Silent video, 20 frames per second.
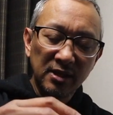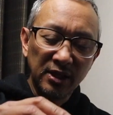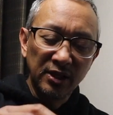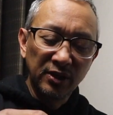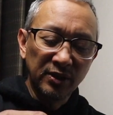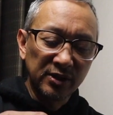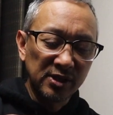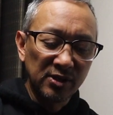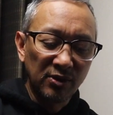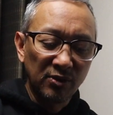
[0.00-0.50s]
You
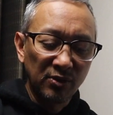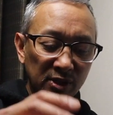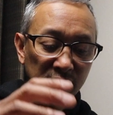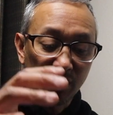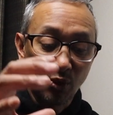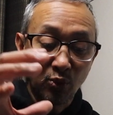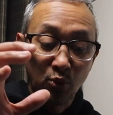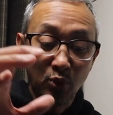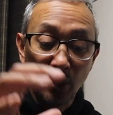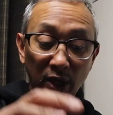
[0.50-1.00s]
know, it's a, it's
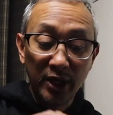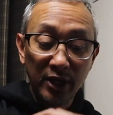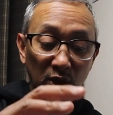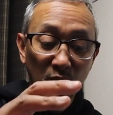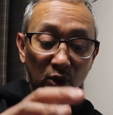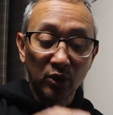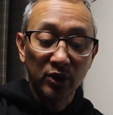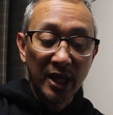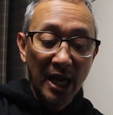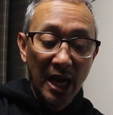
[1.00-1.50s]
a really
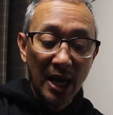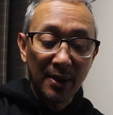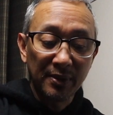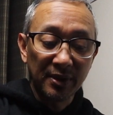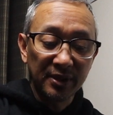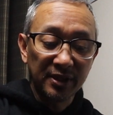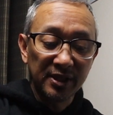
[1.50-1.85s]
old camera.